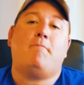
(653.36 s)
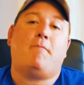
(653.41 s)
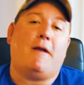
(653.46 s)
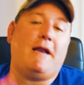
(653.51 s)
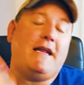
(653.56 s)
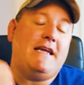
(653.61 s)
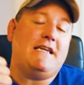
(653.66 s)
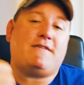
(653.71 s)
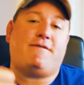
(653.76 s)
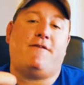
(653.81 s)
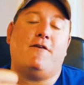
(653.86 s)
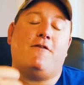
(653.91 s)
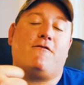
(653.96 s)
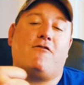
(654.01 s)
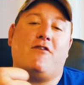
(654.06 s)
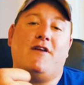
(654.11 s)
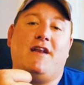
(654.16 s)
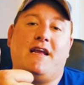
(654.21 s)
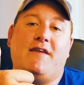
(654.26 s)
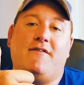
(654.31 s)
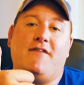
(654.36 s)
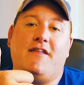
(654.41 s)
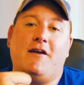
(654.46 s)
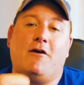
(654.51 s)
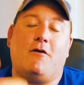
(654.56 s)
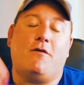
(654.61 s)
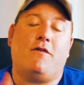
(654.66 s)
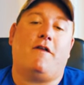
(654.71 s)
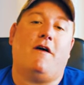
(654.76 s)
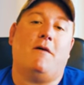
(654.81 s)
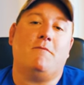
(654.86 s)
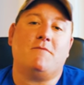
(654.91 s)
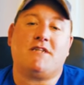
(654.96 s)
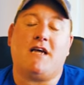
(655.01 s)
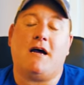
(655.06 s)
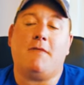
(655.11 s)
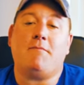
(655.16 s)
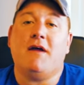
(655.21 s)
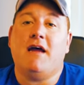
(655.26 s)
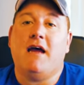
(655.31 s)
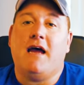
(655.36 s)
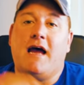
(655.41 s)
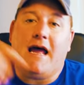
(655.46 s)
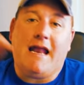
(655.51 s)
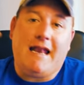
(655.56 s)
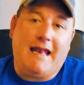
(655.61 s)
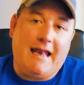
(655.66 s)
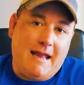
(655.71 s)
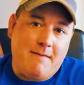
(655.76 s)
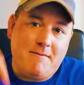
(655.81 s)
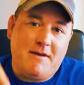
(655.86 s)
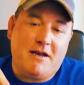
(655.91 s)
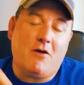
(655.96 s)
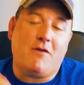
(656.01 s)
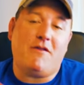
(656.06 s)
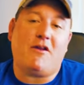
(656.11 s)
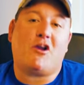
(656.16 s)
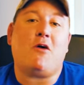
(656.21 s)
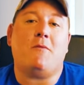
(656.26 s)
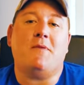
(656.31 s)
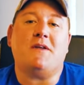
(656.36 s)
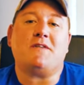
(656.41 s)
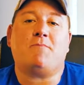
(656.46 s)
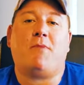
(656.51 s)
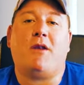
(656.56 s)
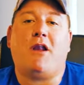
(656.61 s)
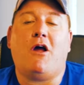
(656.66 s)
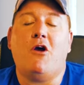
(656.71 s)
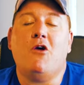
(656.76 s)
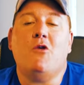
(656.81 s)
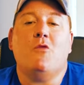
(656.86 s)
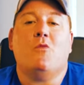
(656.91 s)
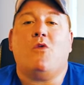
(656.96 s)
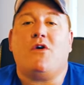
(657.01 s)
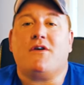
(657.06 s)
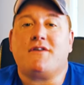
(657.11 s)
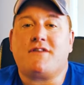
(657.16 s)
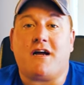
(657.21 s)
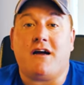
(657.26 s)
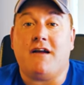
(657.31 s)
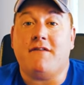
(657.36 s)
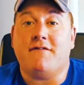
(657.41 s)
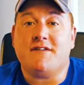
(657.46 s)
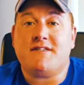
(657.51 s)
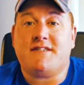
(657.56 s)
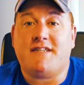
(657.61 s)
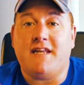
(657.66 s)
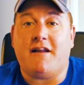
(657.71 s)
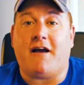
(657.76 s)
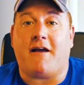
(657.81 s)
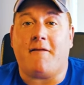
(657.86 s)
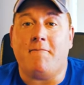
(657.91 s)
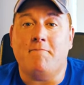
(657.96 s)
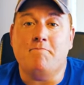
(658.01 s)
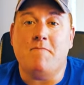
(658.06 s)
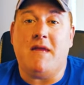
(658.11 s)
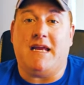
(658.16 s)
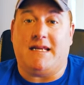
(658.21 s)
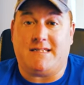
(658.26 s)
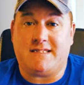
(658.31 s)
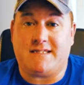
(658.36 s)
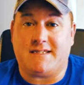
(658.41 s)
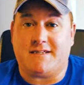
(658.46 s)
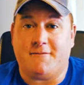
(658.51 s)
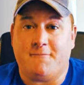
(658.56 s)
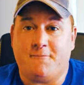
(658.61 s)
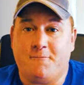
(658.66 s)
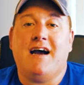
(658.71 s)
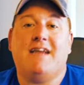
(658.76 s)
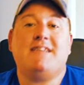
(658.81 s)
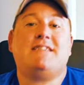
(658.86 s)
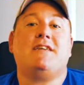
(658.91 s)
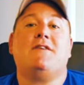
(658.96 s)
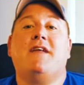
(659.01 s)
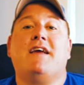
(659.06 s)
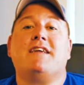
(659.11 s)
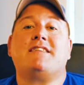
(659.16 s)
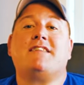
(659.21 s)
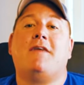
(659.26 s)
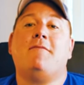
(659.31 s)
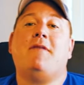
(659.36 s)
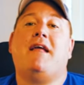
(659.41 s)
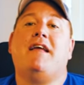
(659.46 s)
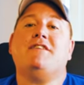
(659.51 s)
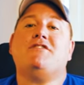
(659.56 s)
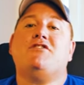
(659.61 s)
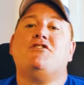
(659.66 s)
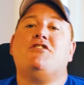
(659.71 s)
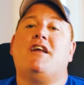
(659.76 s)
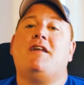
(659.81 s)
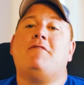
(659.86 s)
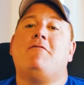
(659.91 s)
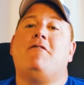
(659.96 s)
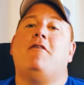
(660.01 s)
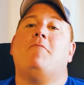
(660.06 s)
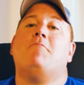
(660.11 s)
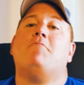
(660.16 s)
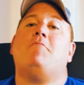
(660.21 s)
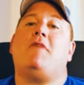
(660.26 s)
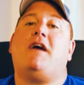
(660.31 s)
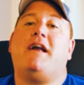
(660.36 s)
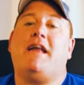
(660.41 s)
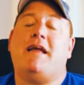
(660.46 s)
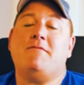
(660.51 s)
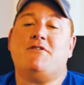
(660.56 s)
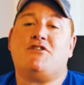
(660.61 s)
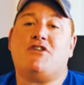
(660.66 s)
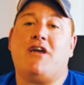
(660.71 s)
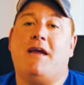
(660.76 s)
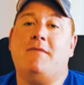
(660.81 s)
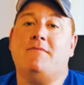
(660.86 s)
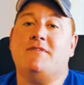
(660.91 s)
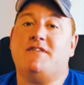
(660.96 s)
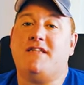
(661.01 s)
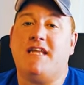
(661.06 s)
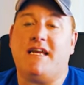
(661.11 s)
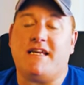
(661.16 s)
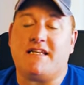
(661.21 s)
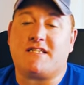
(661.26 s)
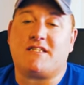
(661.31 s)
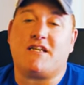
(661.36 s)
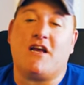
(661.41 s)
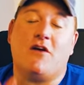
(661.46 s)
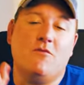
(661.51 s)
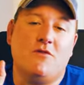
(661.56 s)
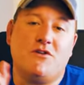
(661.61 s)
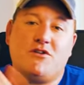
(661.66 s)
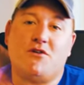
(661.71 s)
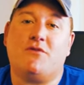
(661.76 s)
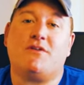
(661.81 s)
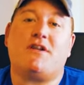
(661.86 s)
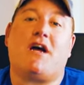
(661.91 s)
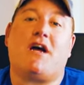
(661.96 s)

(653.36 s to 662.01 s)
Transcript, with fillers: please feel free to give it the old thumbs up. Let me know in the comments below, what divers did I miss? Until next time, ladies and gentlemen, my name's James. This was your